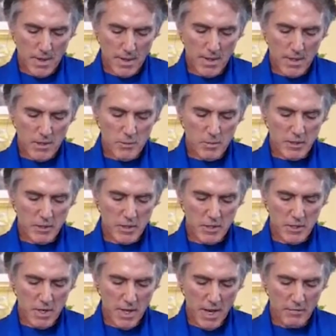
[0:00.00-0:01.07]
inasmuch
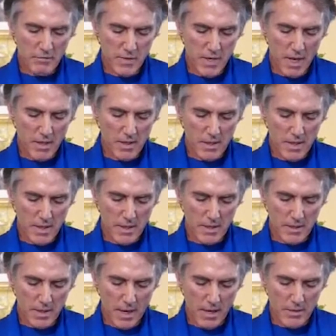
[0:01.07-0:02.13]
as ye have done
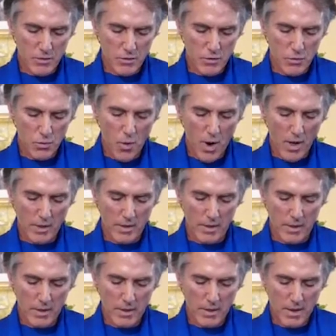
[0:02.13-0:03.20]
it unto
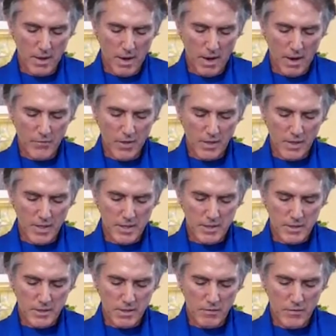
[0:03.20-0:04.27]
one of the
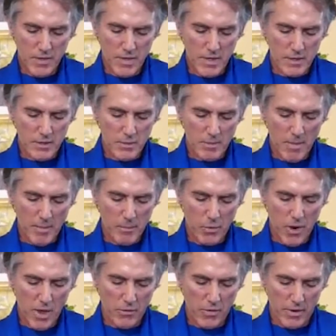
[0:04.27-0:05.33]
least of these my
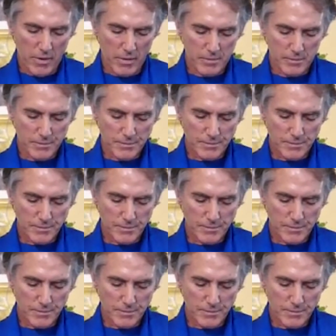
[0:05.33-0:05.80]
brethren,